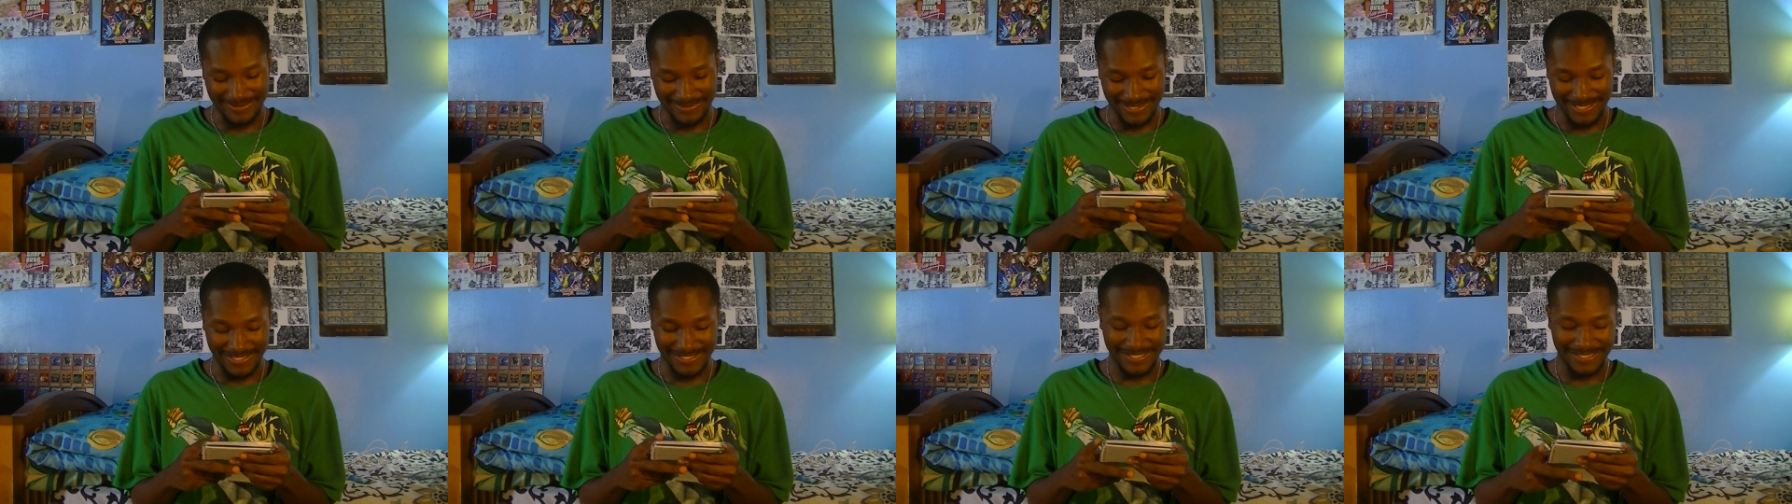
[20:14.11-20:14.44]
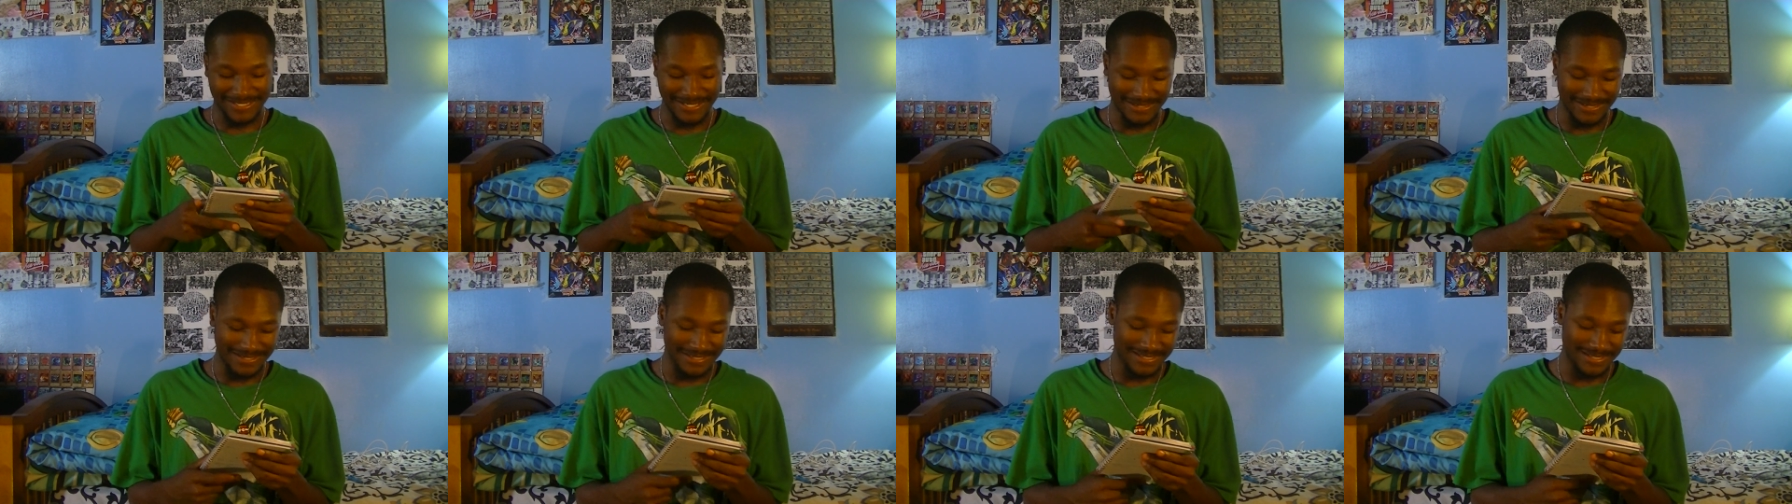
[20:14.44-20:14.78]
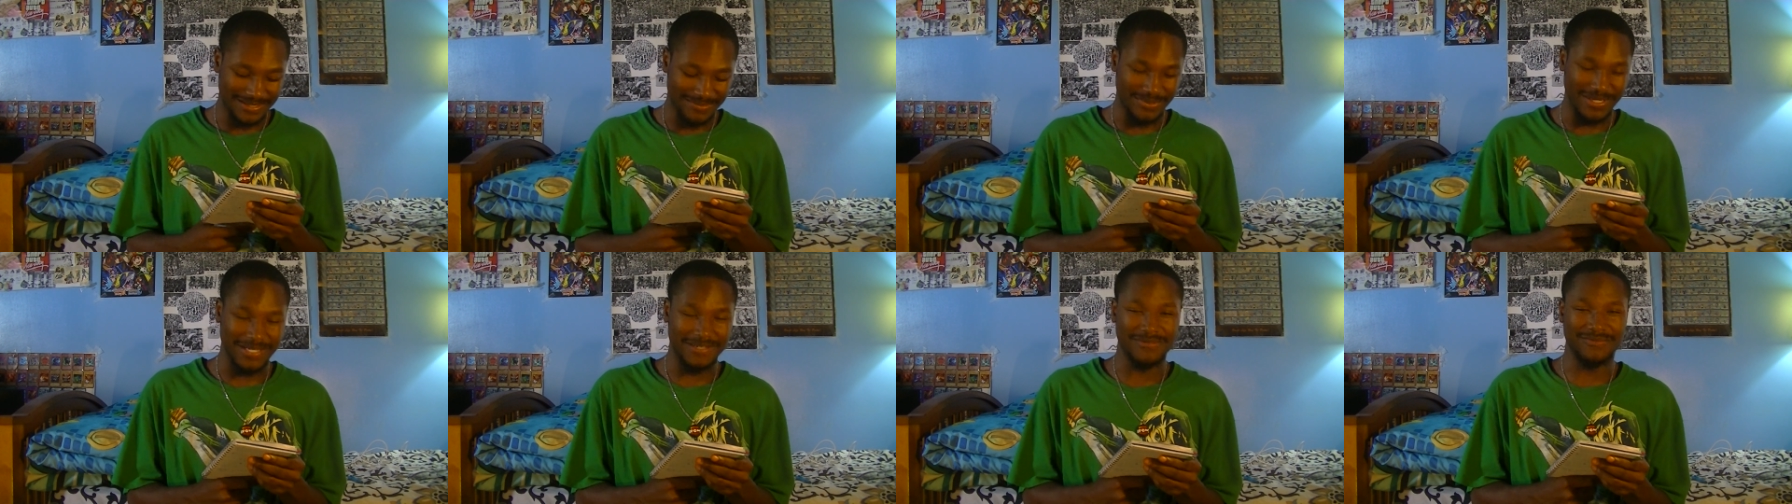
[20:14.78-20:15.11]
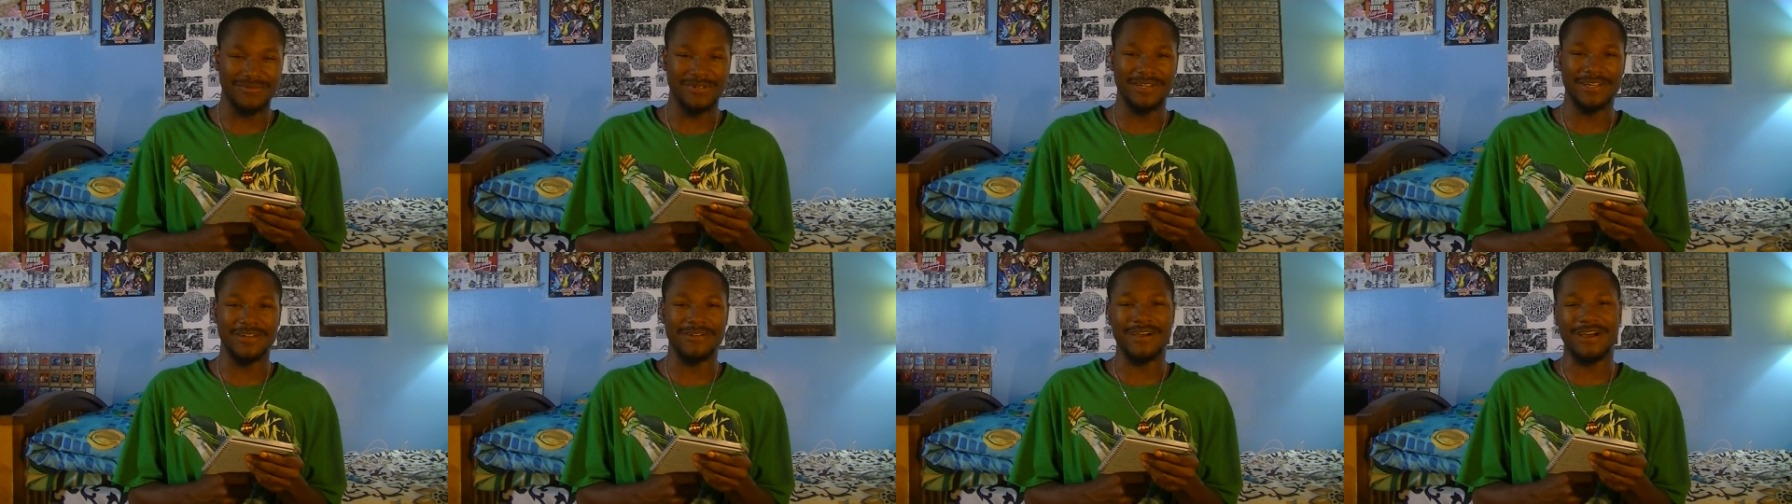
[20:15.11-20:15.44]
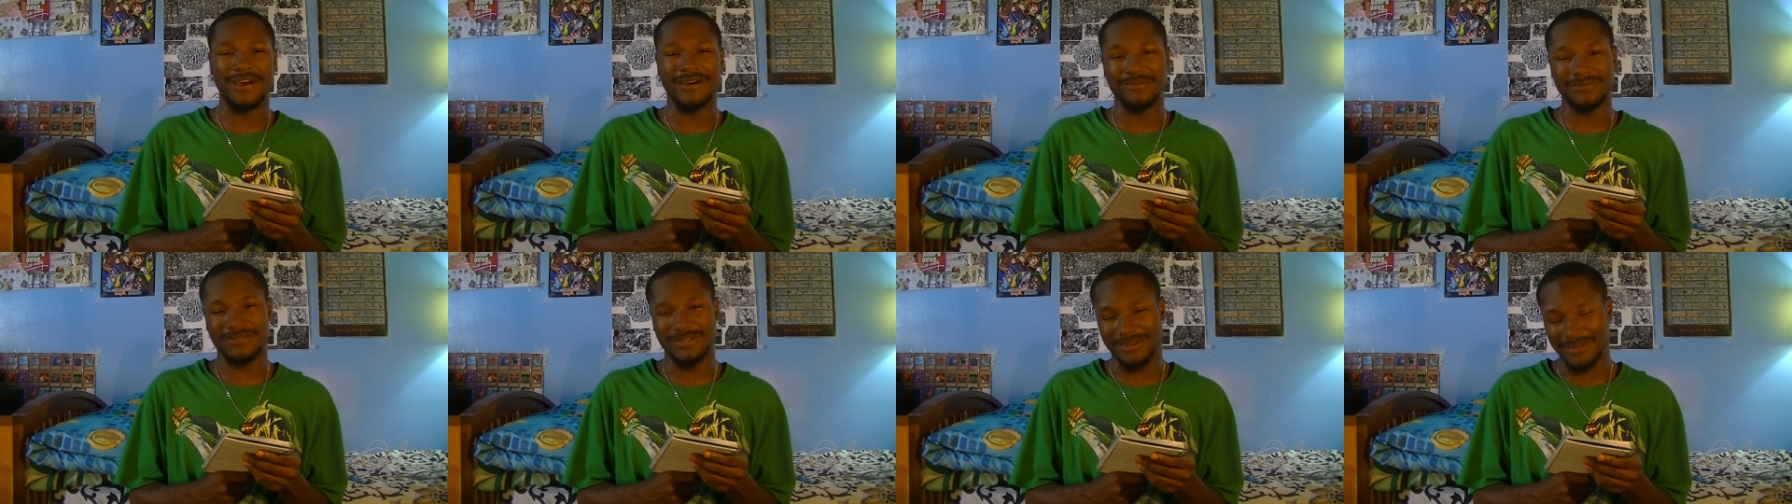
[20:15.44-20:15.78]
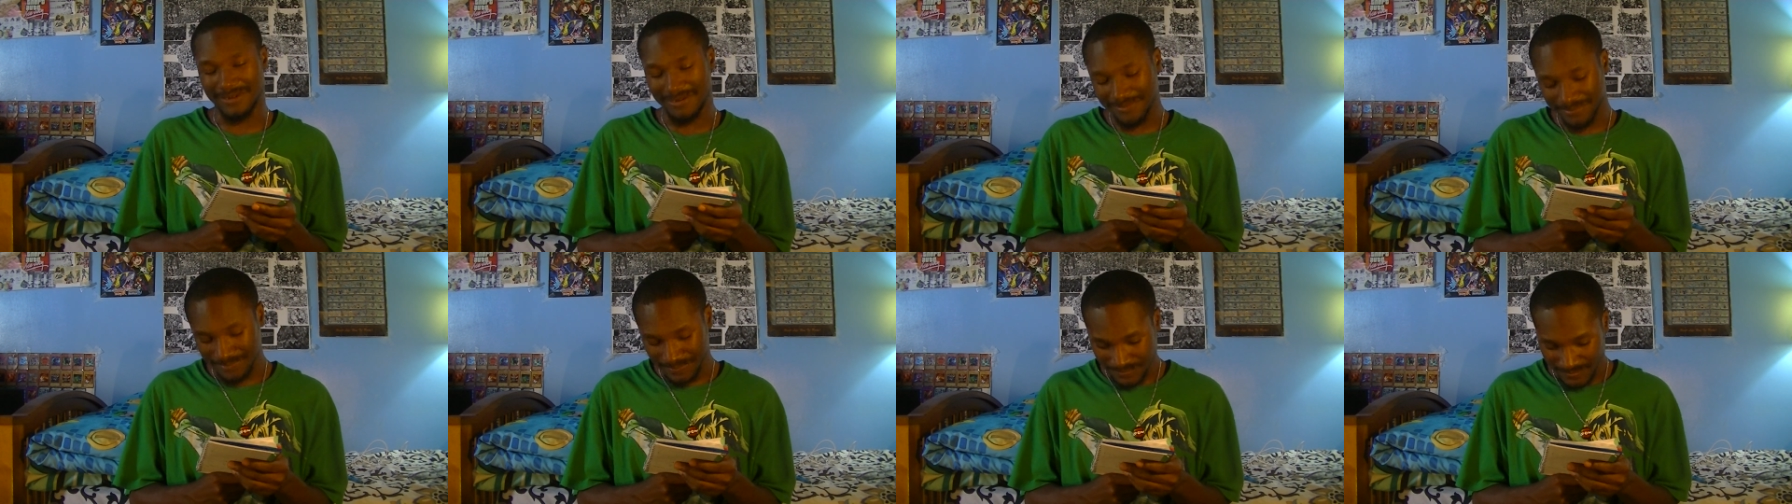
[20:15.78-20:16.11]
It still is the best video out
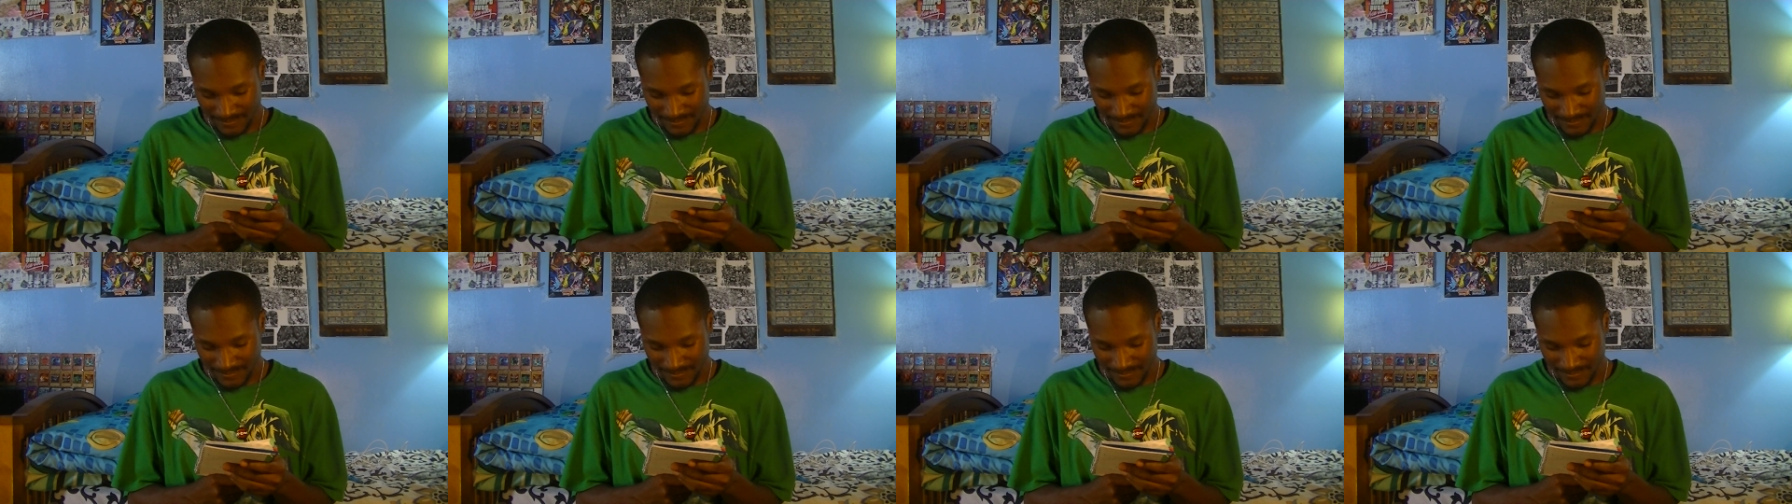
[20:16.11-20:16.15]
there